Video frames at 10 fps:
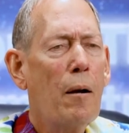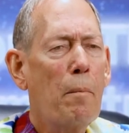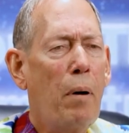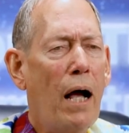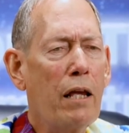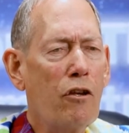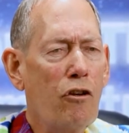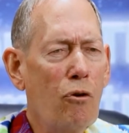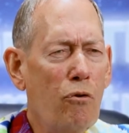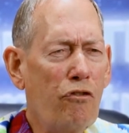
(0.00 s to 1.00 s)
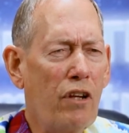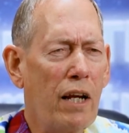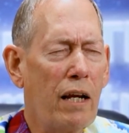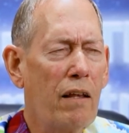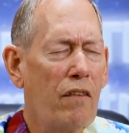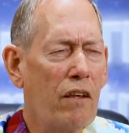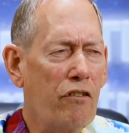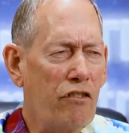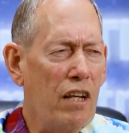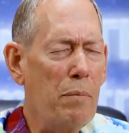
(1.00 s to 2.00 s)
by using the
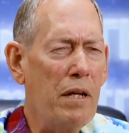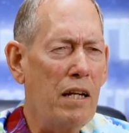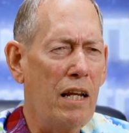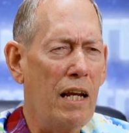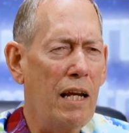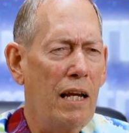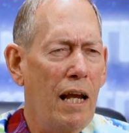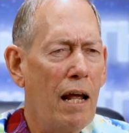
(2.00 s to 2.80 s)
CBD